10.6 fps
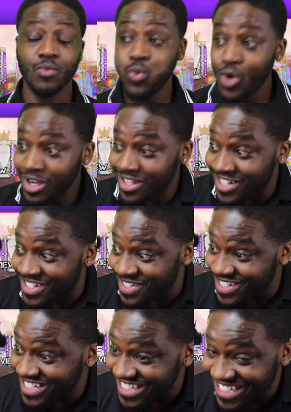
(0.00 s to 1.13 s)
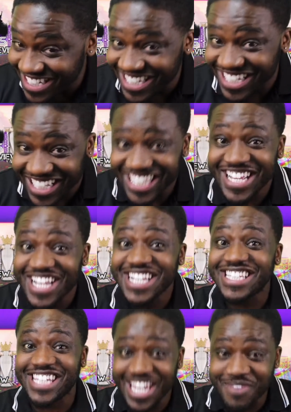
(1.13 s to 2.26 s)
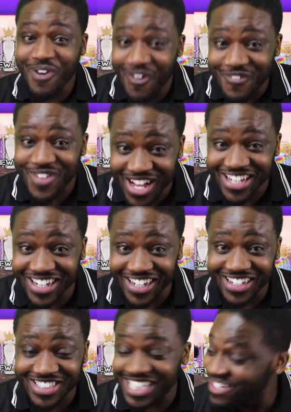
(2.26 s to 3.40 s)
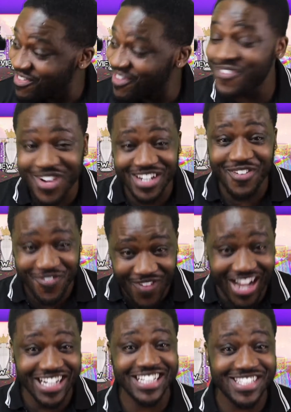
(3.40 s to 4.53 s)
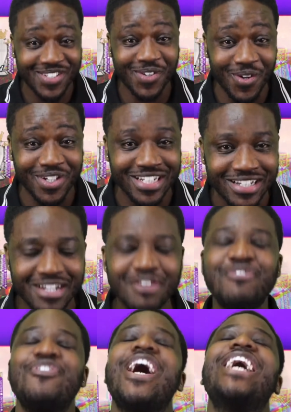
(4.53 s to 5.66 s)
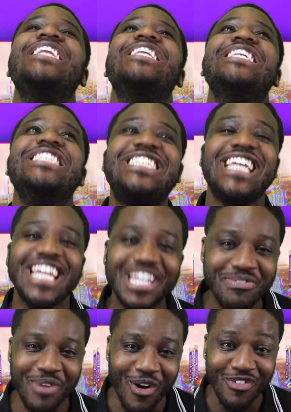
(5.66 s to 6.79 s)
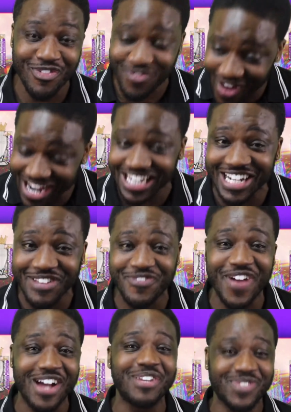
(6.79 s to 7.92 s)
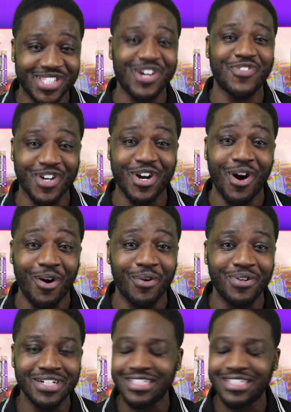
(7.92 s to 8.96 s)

What? Timo Werner finally scored. Finding Timo finally found himself a goal.